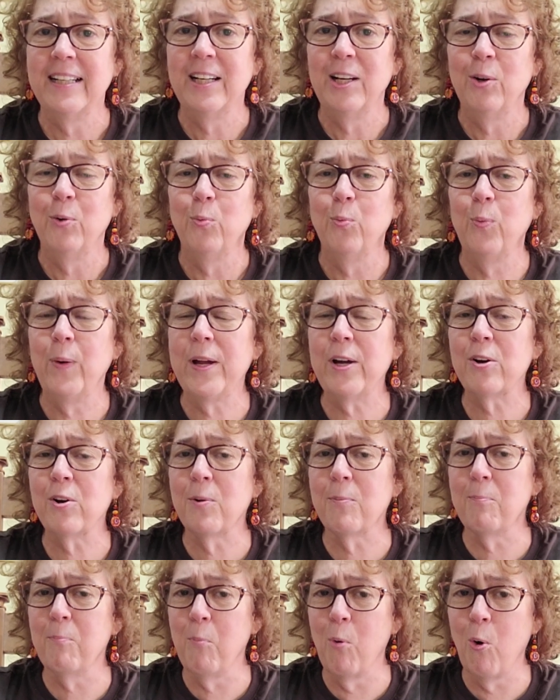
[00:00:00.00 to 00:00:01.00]

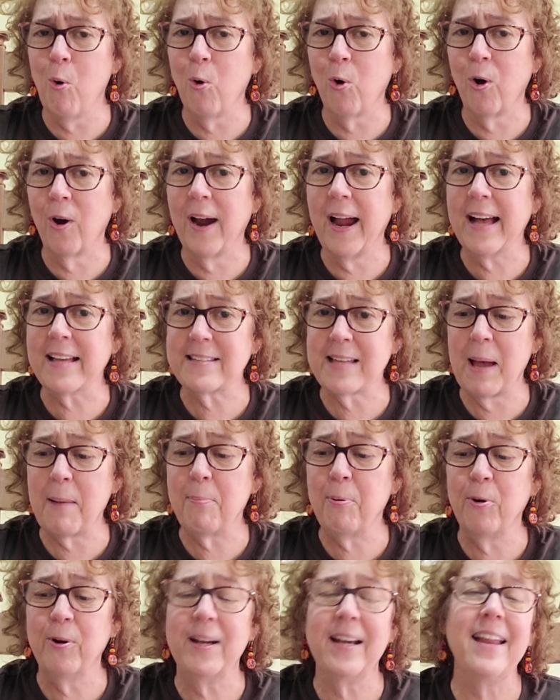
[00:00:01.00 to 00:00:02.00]
We're more, as I
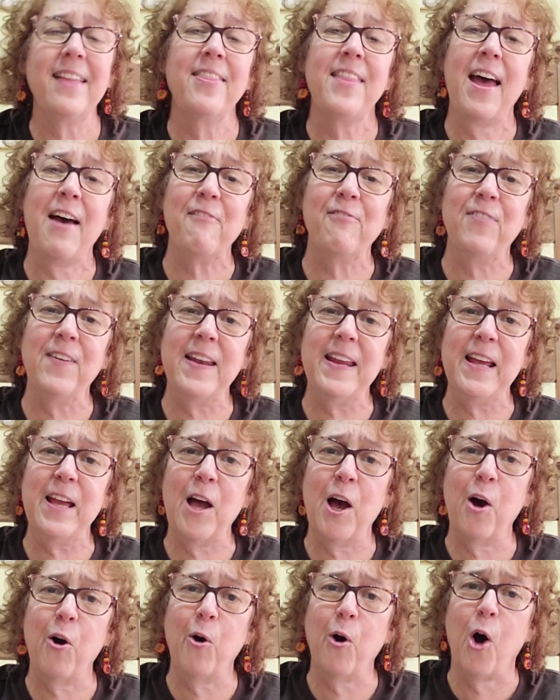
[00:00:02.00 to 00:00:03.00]
put it in that
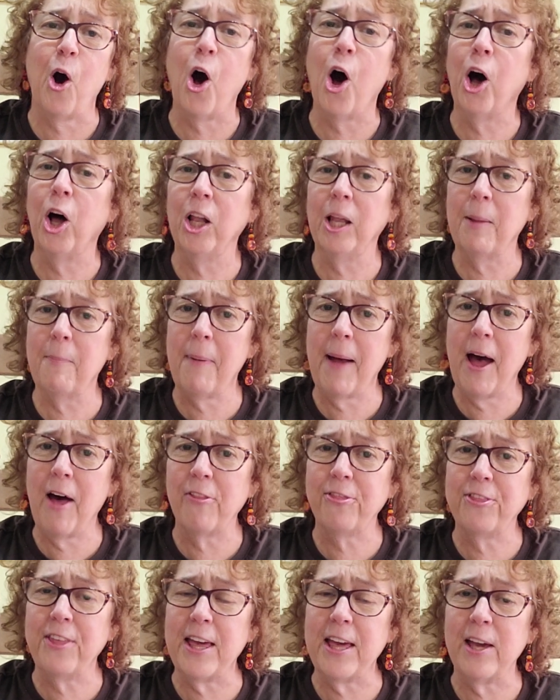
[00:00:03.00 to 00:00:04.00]
video, all
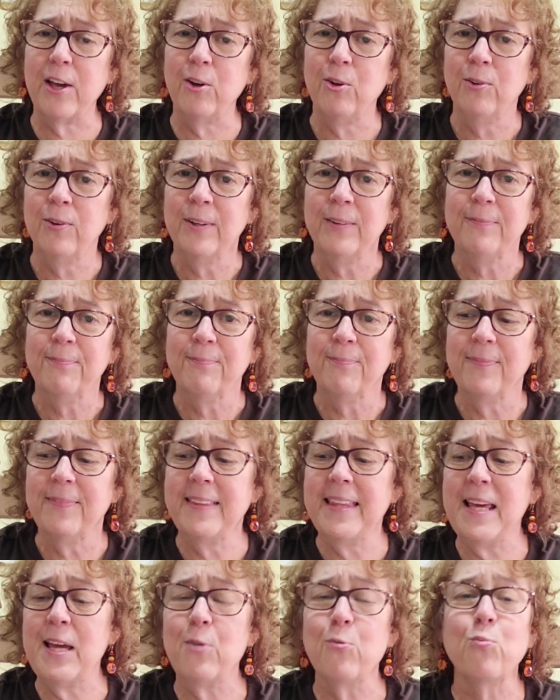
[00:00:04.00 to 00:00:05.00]
about the
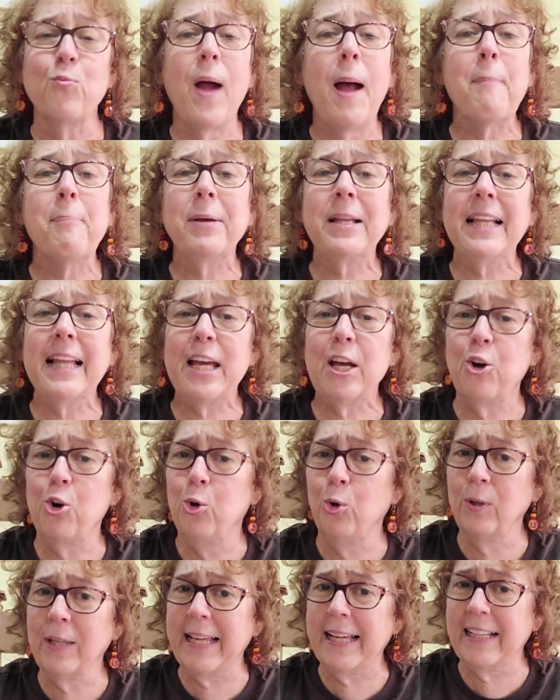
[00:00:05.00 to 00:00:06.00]
rapidly
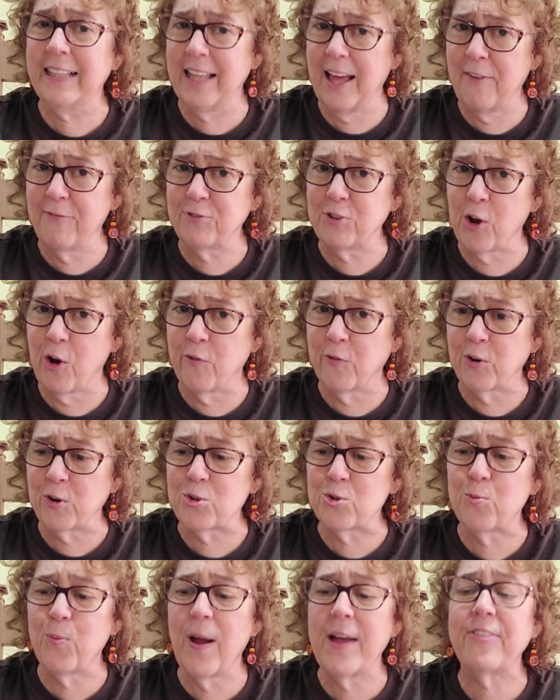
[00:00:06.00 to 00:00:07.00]
cooling
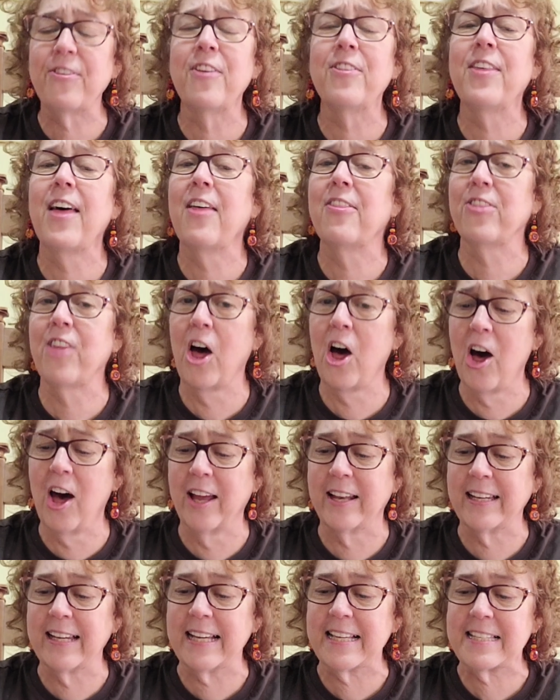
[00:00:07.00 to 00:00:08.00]
leftovers rather than the
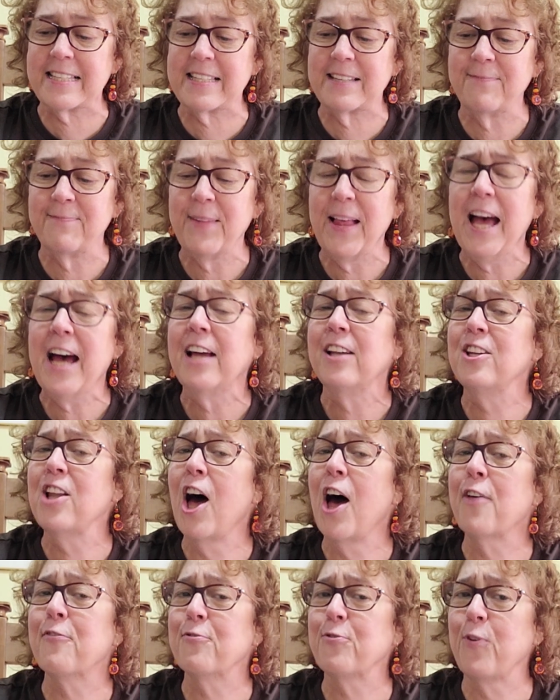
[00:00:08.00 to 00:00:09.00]
hotness.
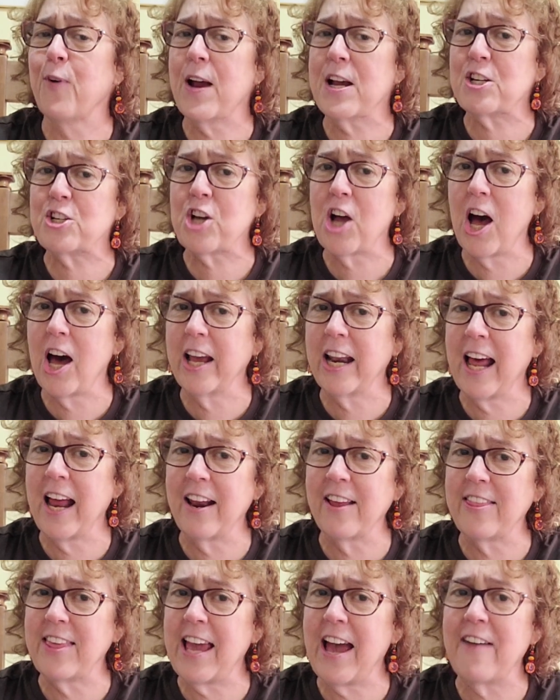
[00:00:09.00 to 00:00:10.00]
Not fresh, hot
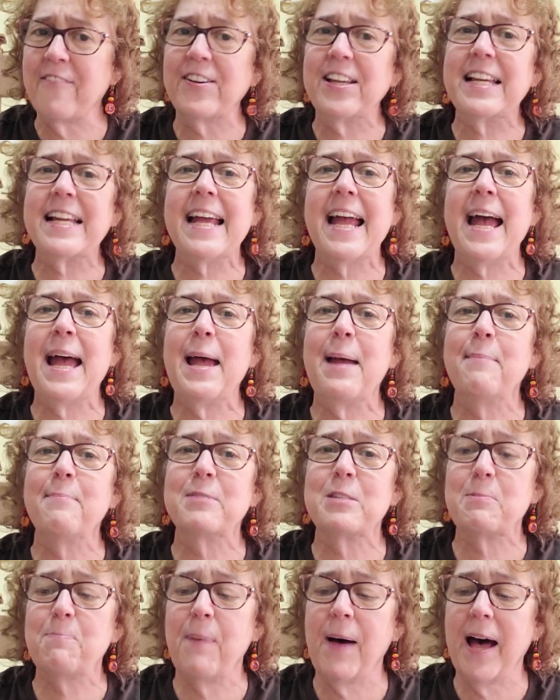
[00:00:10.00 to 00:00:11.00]
out of the oven
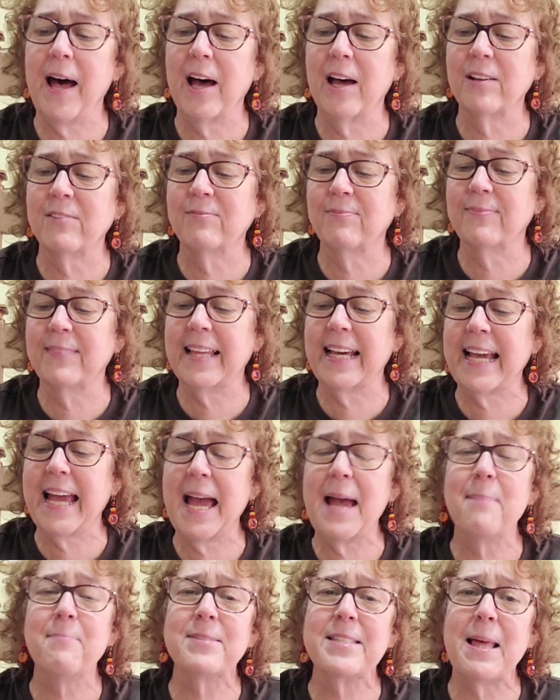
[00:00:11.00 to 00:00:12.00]
games, but the
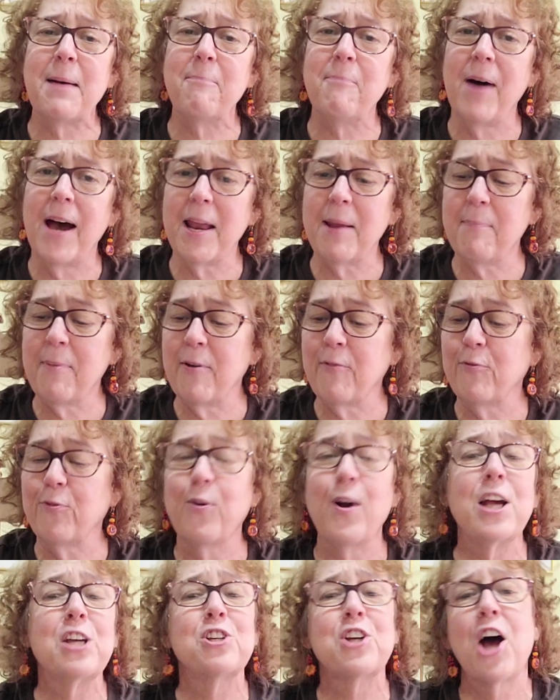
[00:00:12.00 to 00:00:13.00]
games that might have been
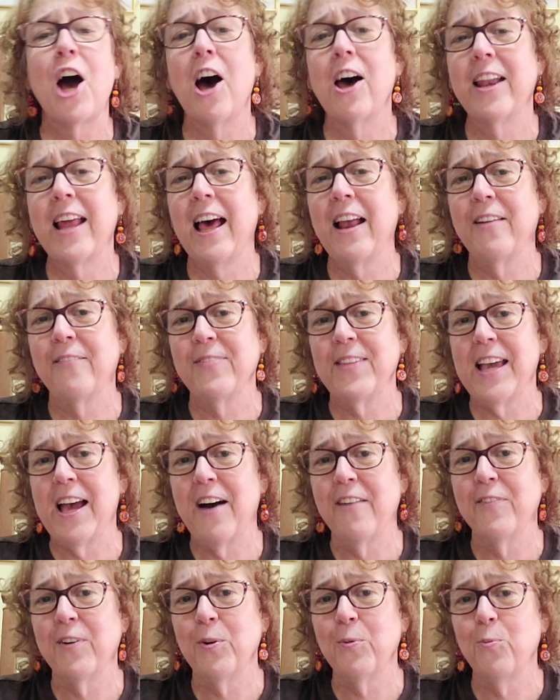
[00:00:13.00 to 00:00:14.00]
fresh, hot out of the
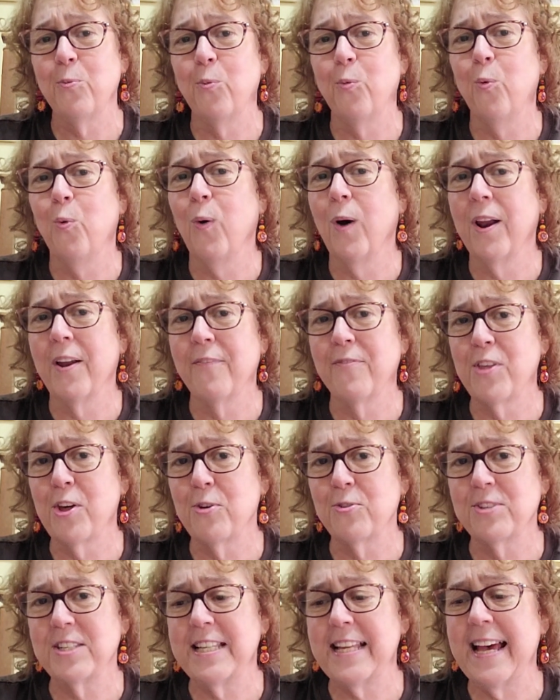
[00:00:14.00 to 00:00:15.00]
oven one of
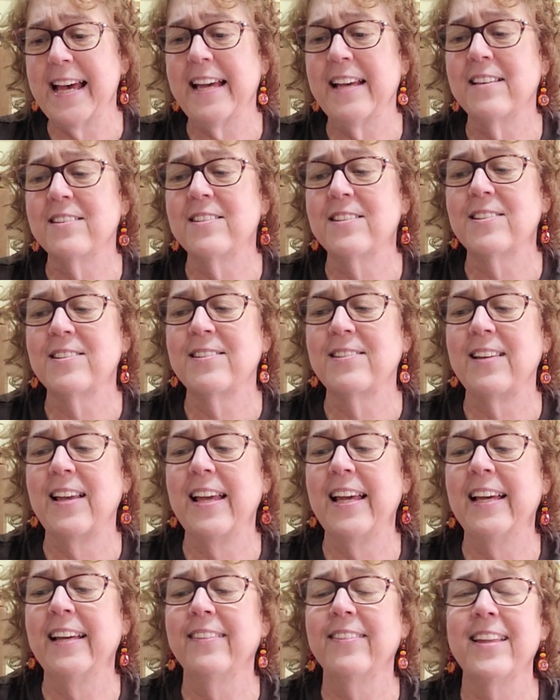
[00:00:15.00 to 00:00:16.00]
those days
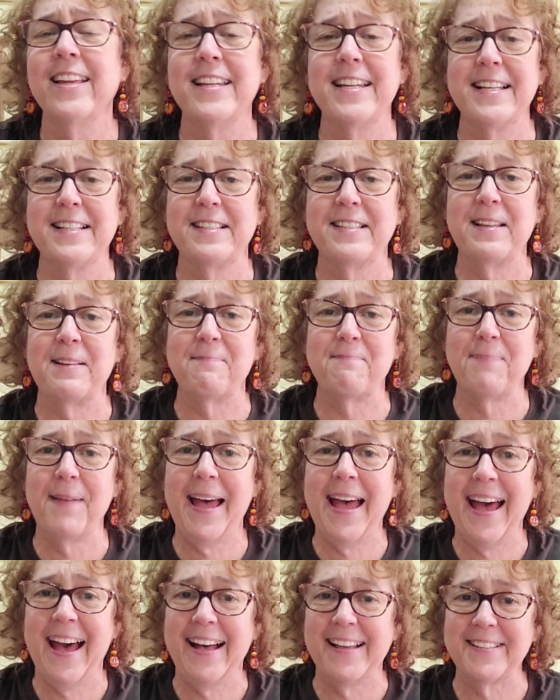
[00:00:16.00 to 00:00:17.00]
in the distant
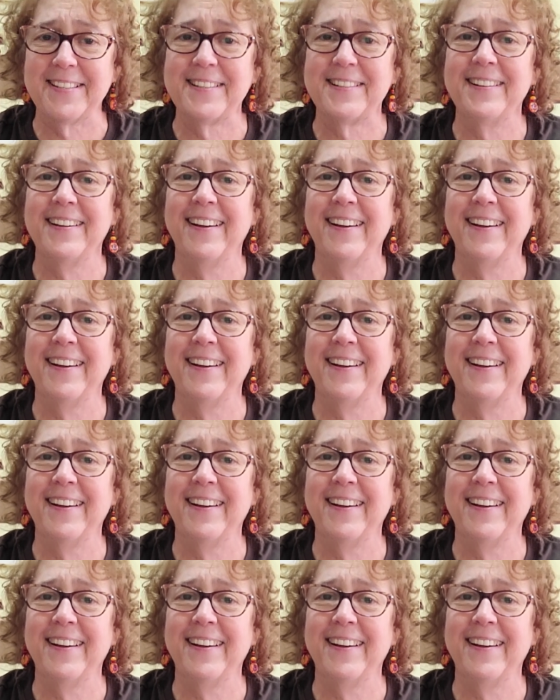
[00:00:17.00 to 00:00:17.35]
past.